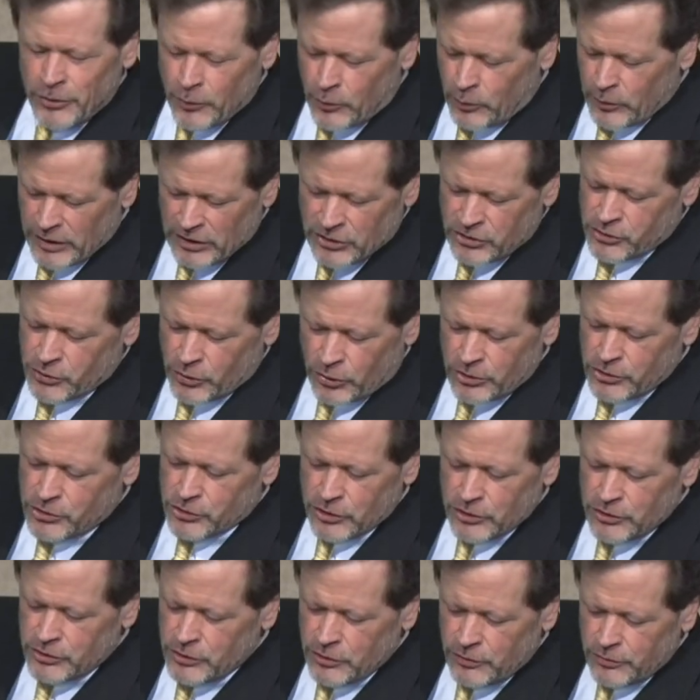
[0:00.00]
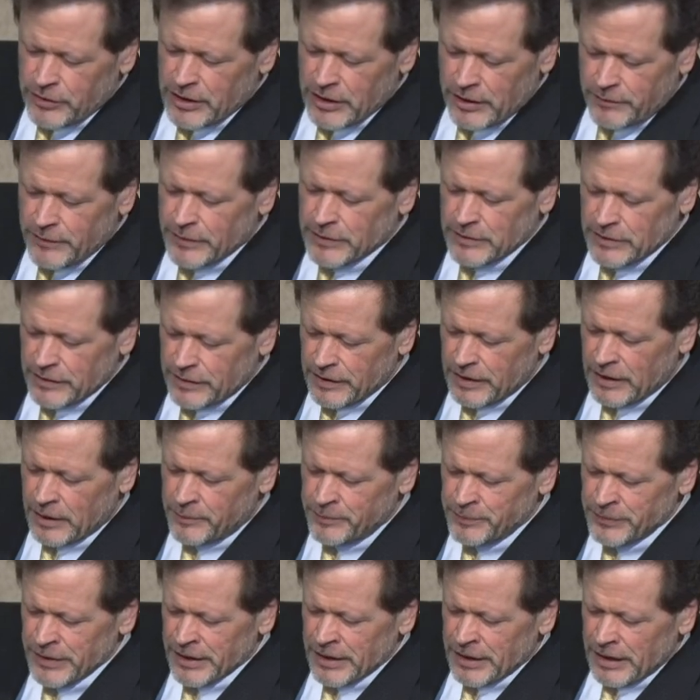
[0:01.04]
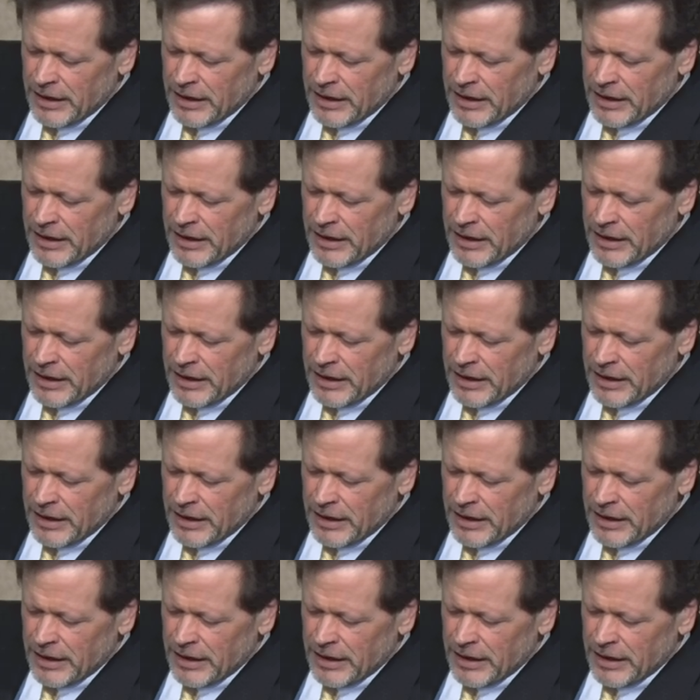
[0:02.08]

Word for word: the resources you've given to them.